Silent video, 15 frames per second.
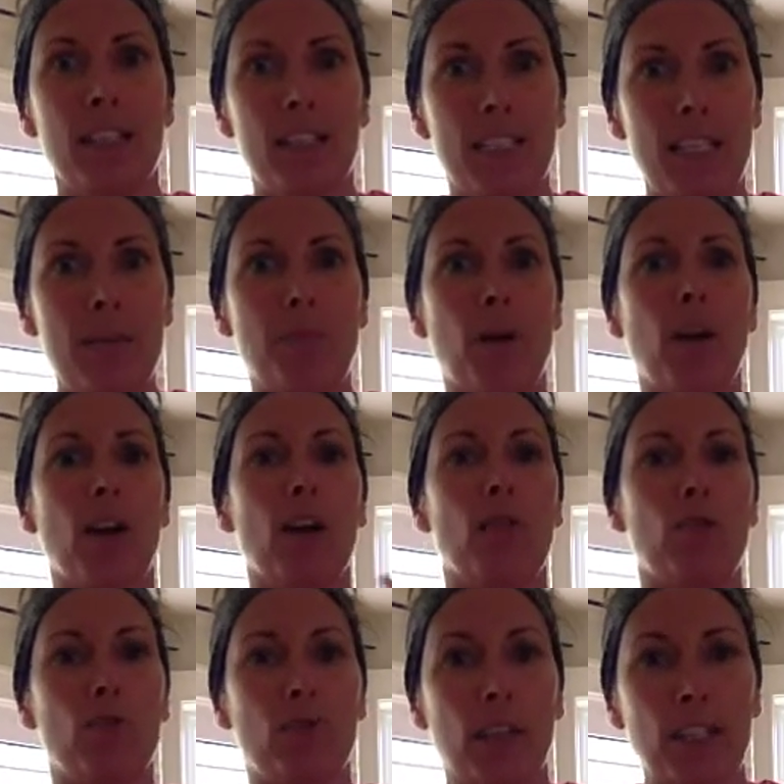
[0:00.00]

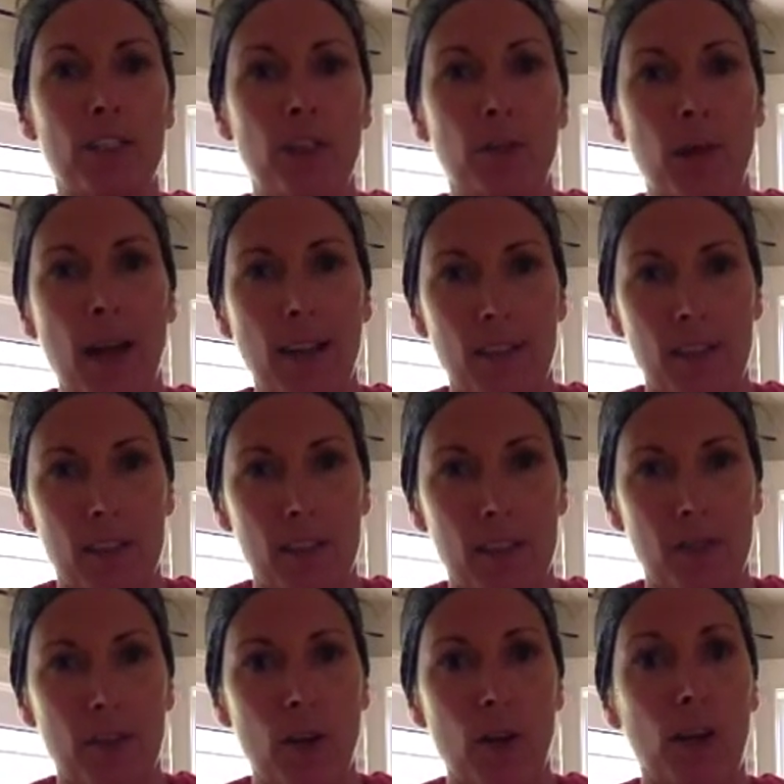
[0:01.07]
deeper, richer practices
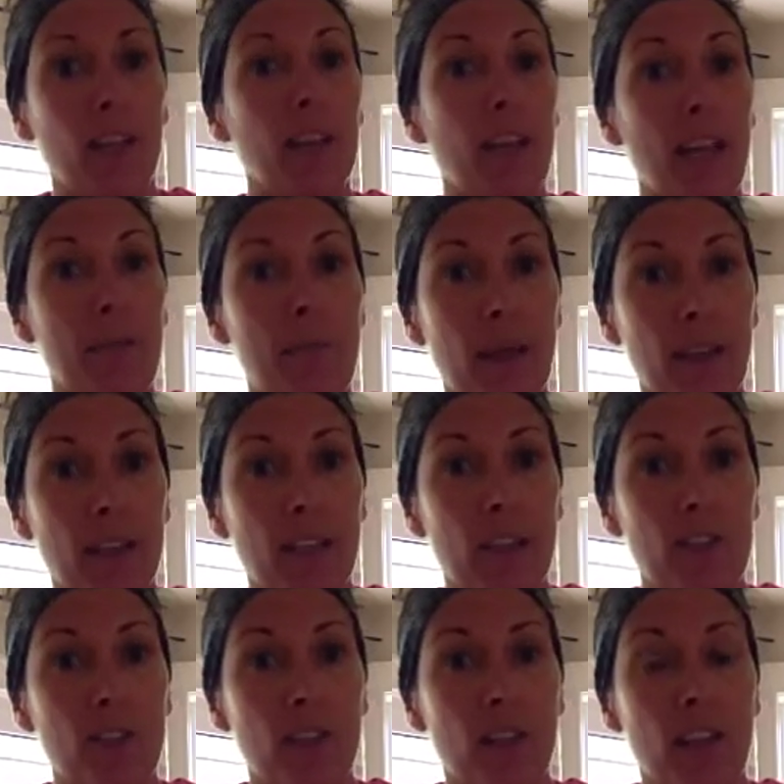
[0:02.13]
of yoga, like
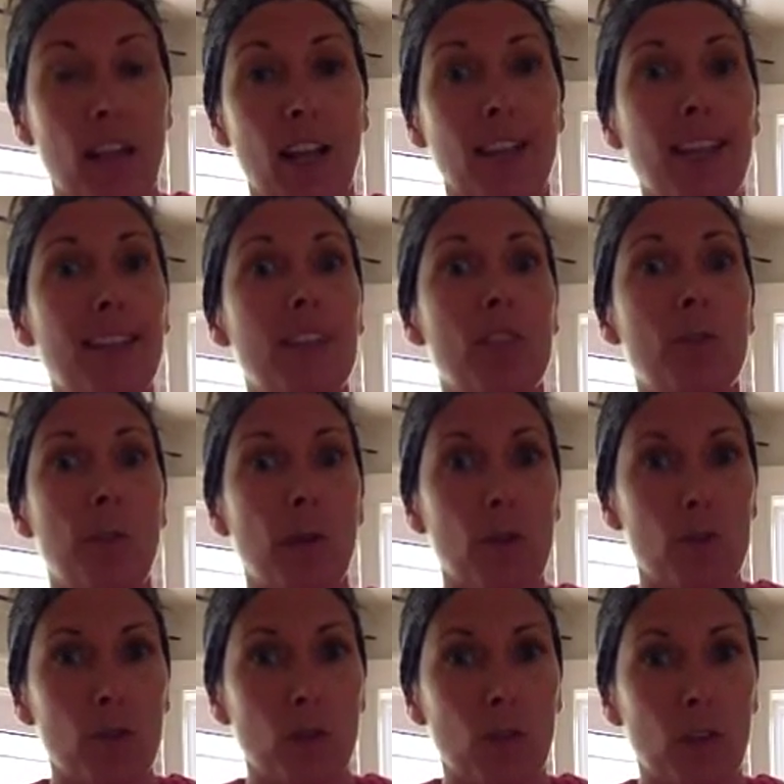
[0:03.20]
meditation, like the
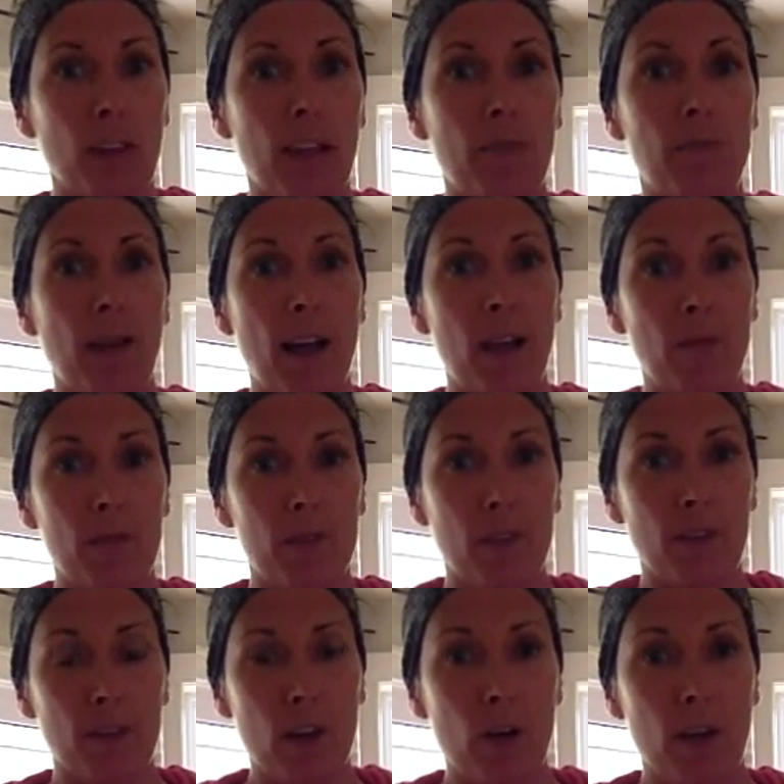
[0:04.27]
spiritual realms
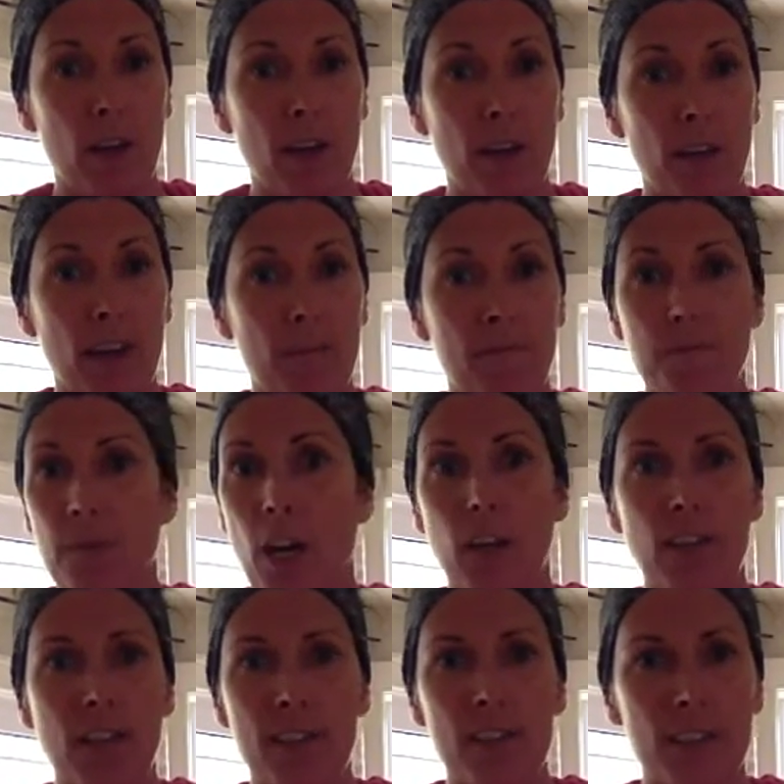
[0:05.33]
of yoga that
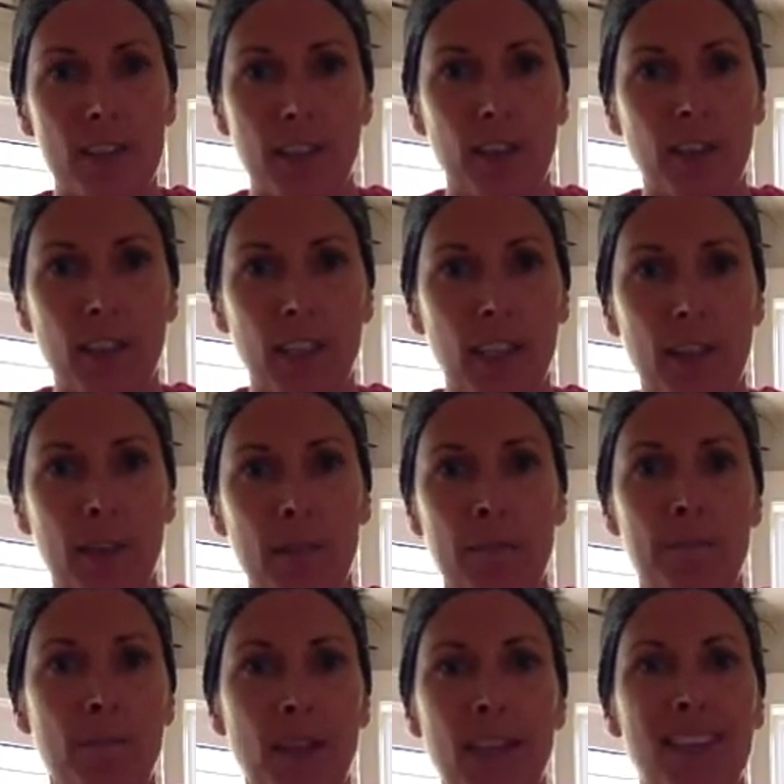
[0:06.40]
aren't necessarily
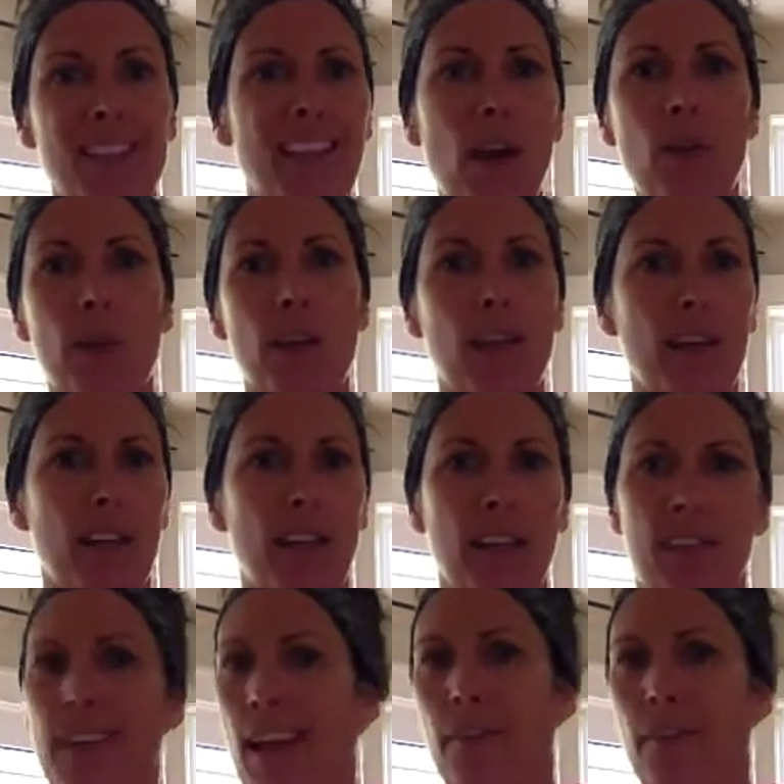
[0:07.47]
touted in the